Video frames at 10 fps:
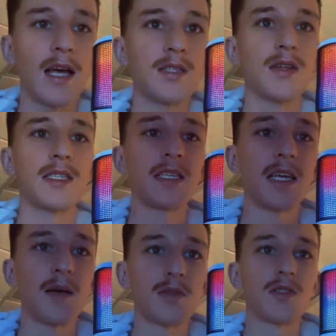you can
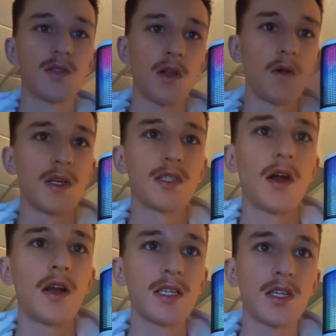see, I'm slowly
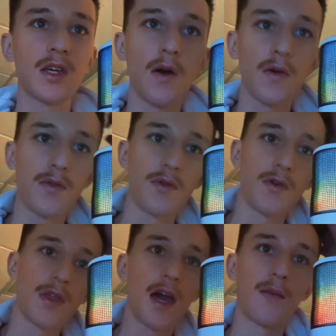starting to go through
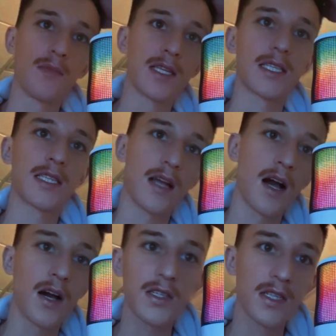them. This is the
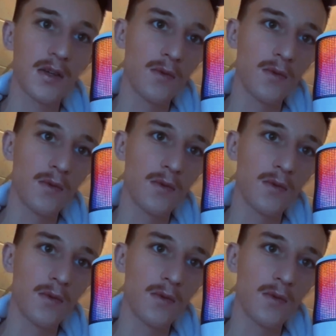Huxley